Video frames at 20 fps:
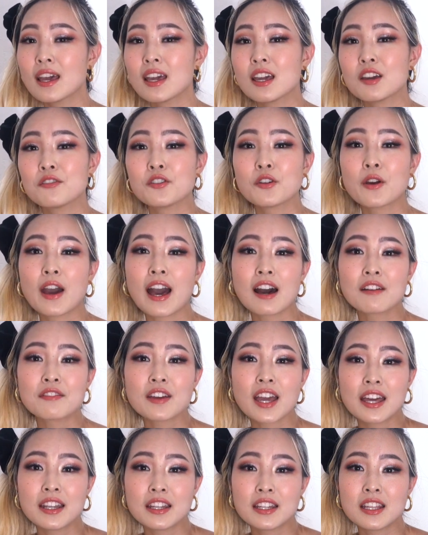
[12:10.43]
If you have
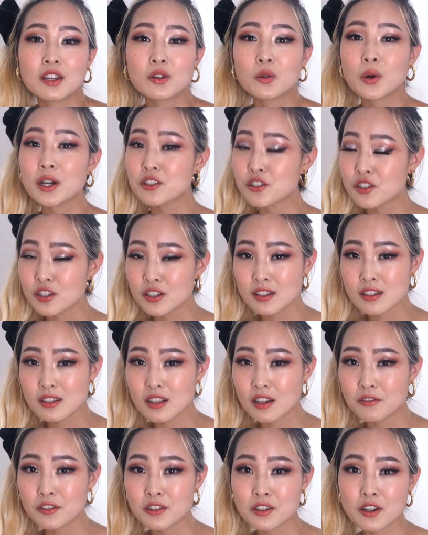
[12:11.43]
any questions
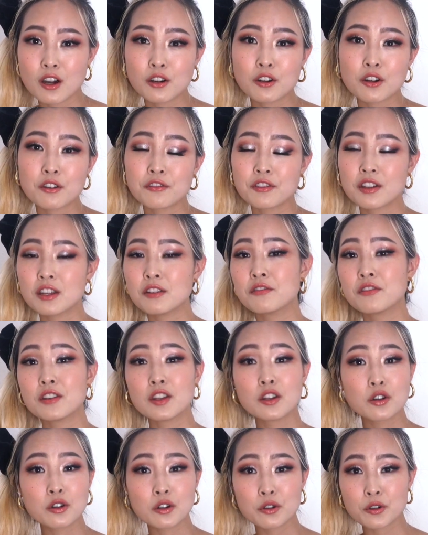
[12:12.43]
on photography,
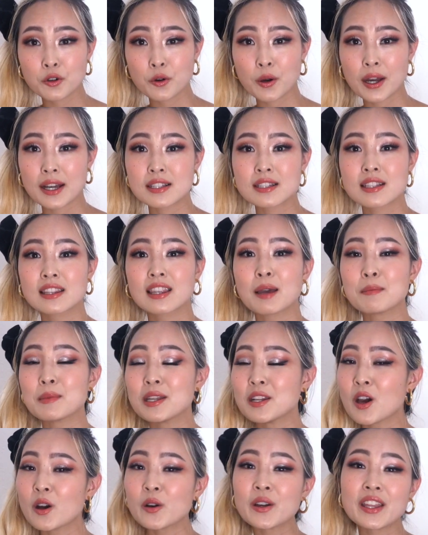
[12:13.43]
video requests, let me
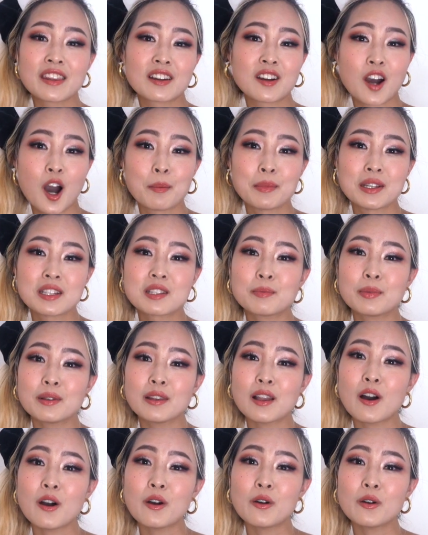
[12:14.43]
know in the comments
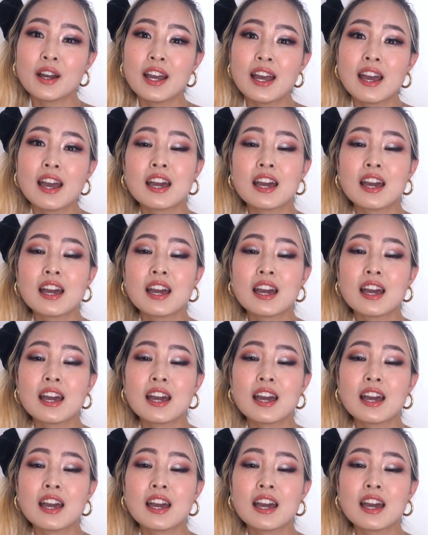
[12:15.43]
below.